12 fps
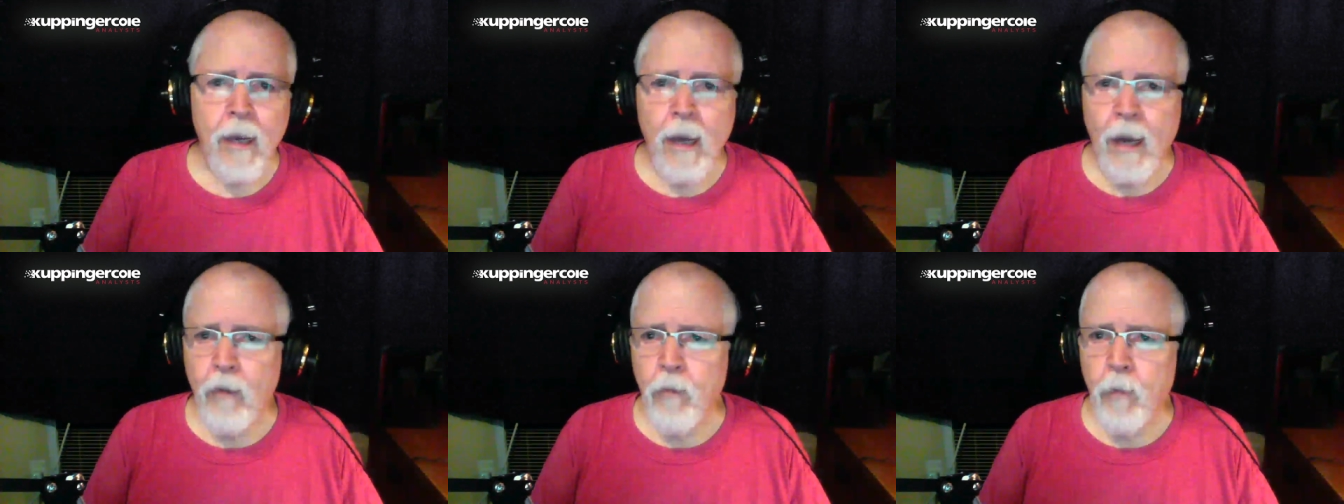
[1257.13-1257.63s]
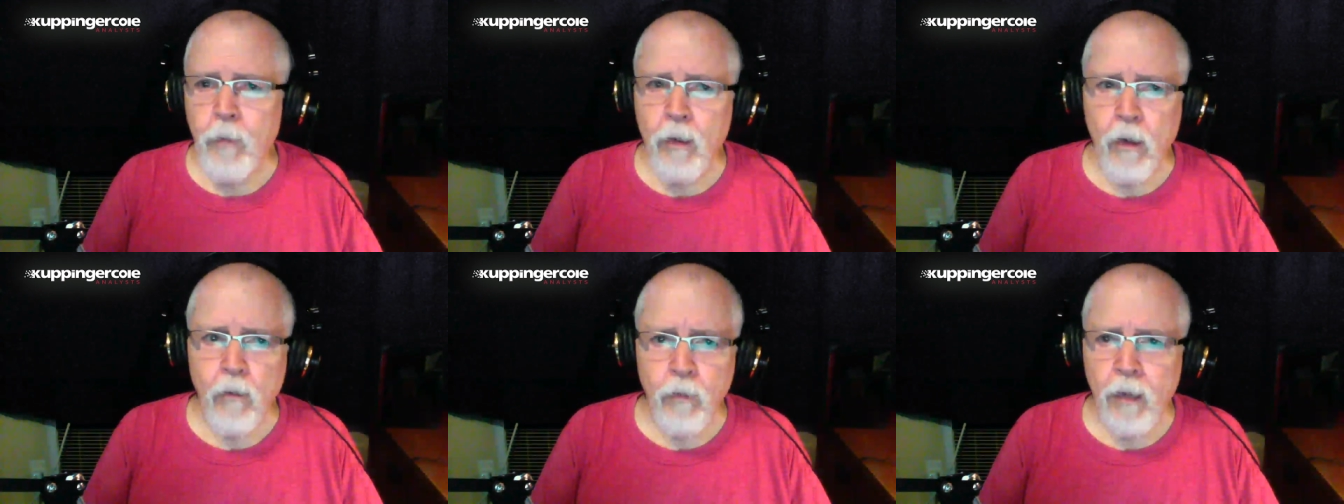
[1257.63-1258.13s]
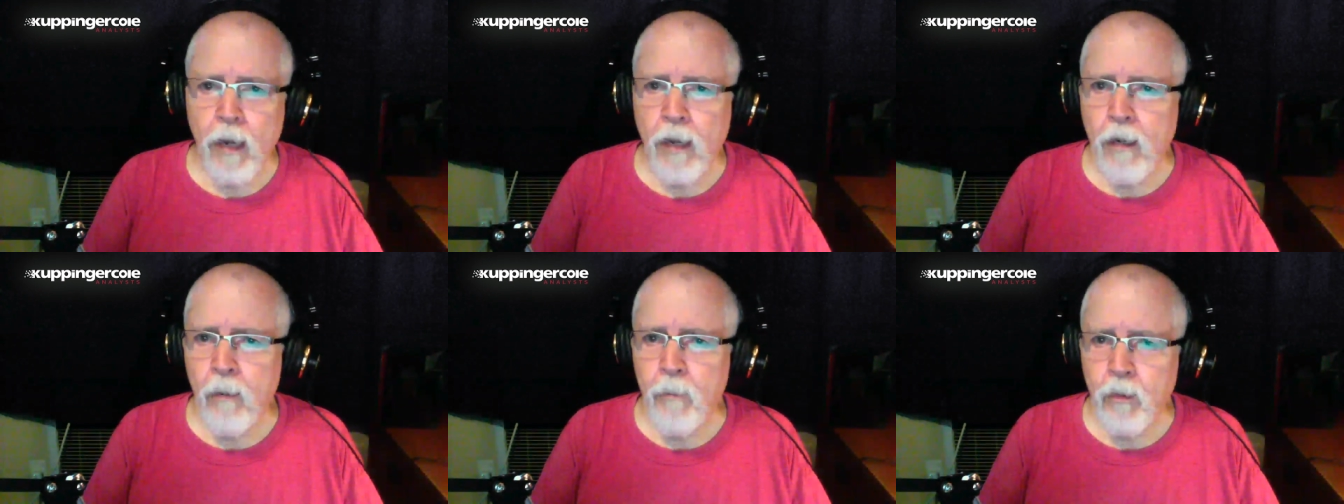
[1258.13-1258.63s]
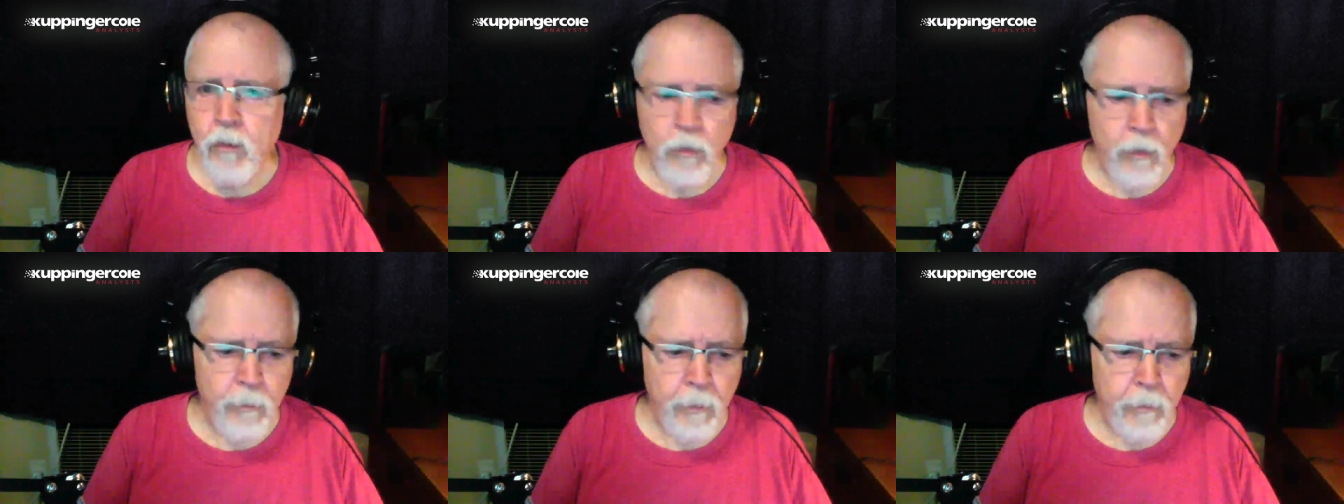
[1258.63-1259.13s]
How do I recover that? I'm not sure
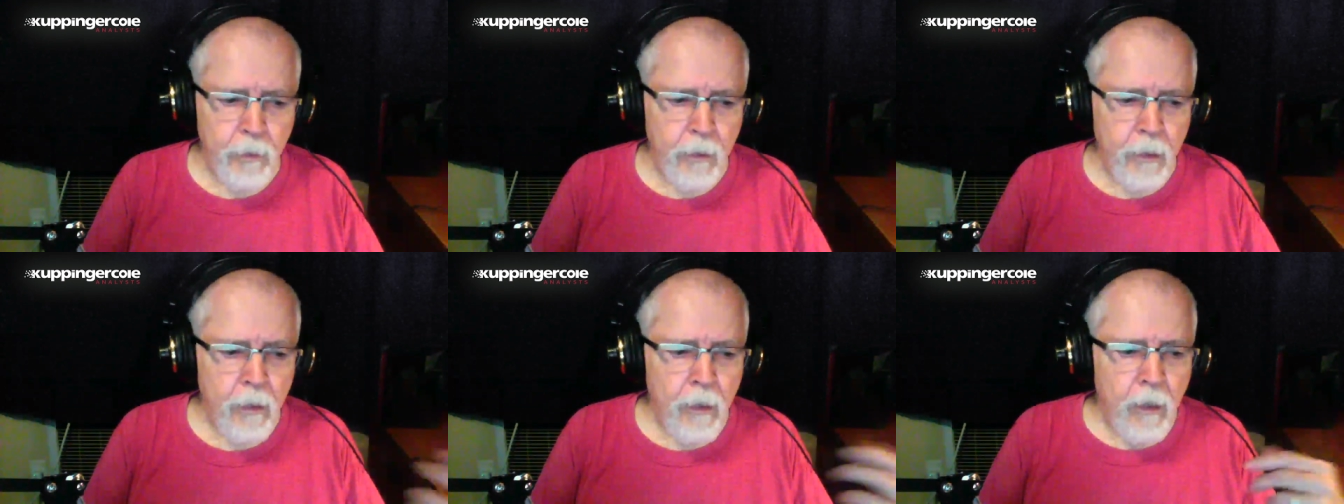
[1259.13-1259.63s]
I remember it.